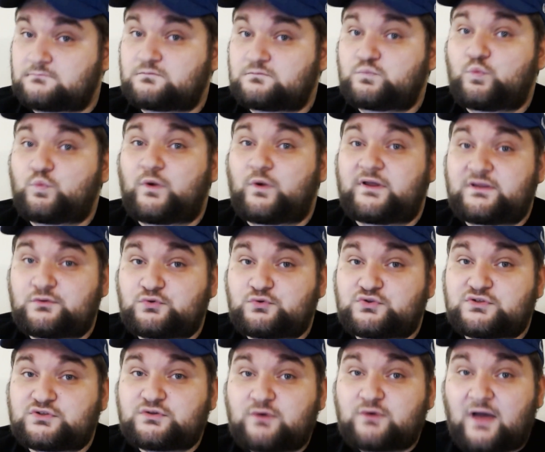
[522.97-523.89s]
What you
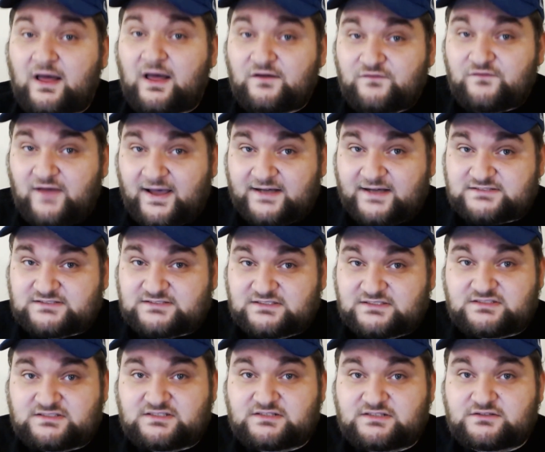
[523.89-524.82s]
do have
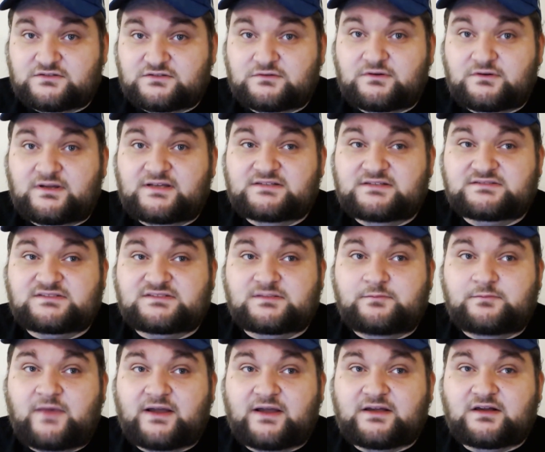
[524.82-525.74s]
access to is the
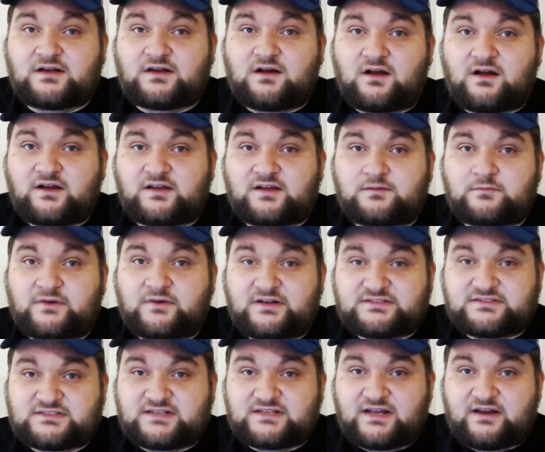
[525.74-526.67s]
Mega Gargant
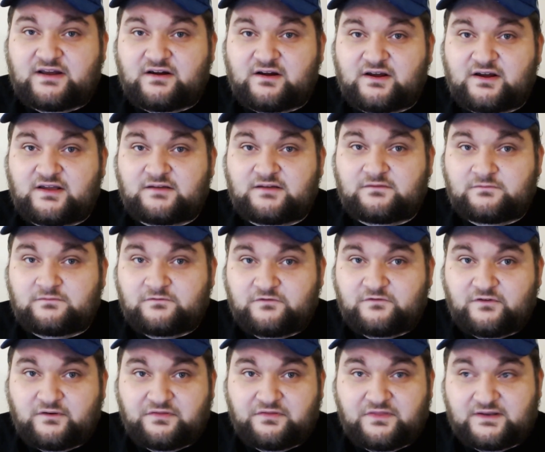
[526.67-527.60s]
Mercenary
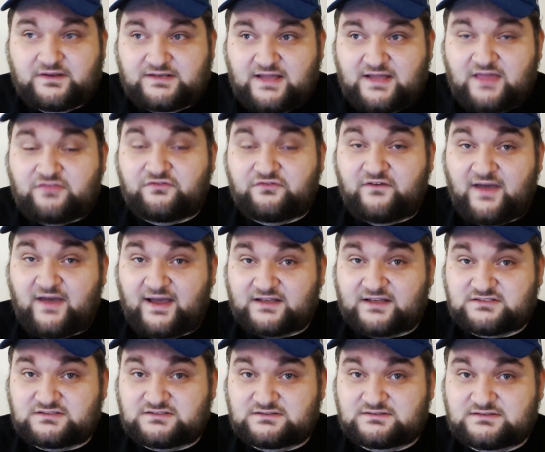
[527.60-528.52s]
for the Death
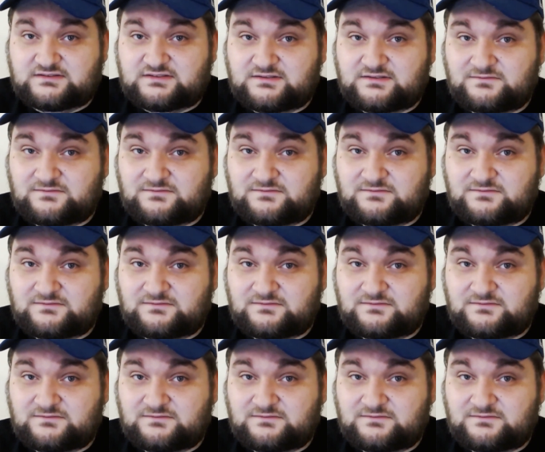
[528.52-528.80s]
factions.